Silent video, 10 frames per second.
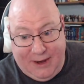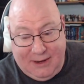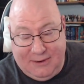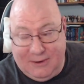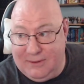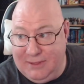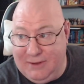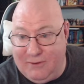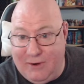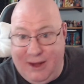old
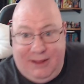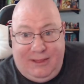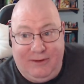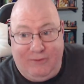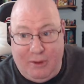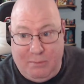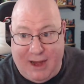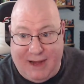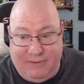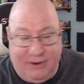Leroy
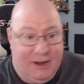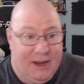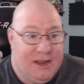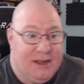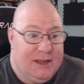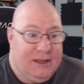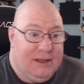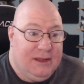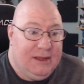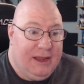Bradford,
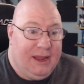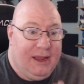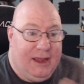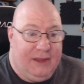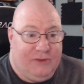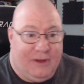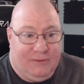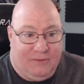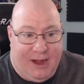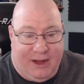is off
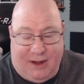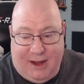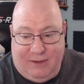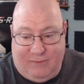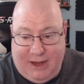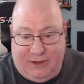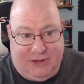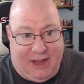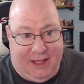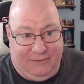to Rikers
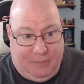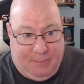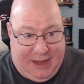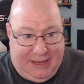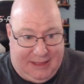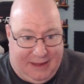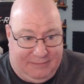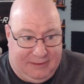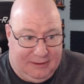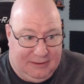Island for petty
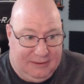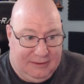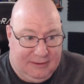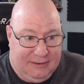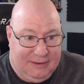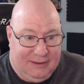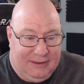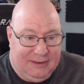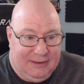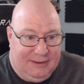theft.
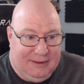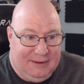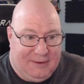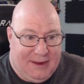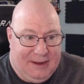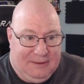Okay?